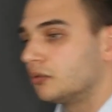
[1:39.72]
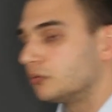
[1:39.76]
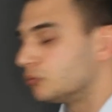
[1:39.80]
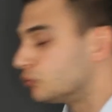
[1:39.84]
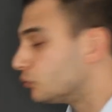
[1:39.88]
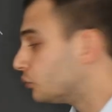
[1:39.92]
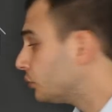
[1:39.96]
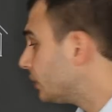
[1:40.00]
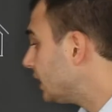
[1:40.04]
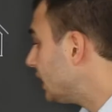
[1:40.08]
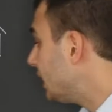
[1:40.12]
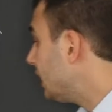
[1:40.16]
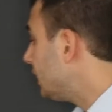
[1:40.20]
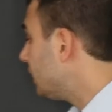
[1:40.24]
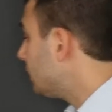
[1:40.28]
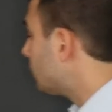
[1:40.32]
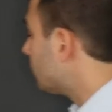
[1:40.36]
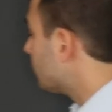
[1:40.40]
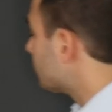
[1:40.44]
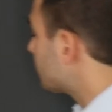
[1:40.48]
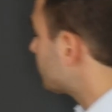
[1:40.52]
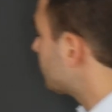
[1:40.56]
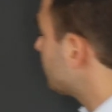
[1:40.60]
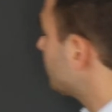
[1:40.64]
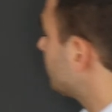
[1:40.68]
really you
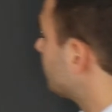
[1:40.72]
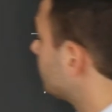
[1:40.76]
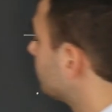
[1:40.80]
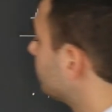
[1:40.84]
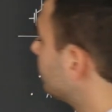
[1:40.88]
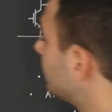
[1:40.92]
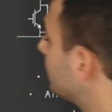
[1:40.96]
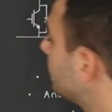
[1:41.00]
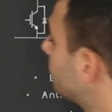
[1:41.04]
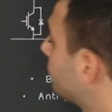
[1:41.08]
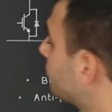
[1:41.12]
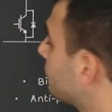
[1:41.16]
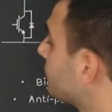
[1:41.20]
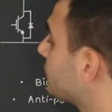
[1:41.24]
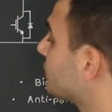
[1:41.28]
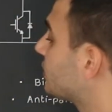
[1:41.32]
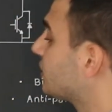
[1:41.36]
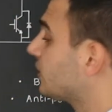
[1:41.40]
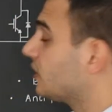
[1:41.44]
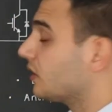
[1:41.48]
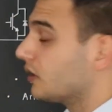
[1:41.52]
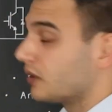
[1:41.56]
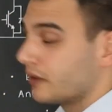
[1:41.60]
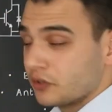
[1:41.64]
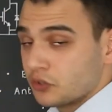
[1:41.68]
can see the difference
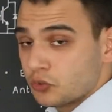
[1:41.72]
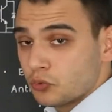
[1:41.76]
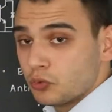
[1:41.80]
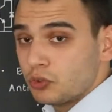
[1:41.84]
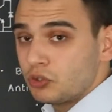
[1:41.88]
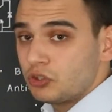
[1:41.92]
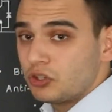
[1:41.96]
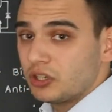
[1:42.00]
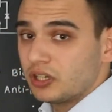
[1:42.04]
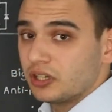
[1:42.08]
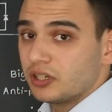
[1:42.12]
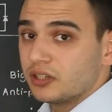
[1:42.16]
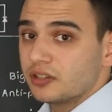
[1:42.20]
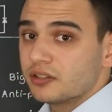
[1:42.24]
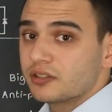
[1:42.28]
here in switching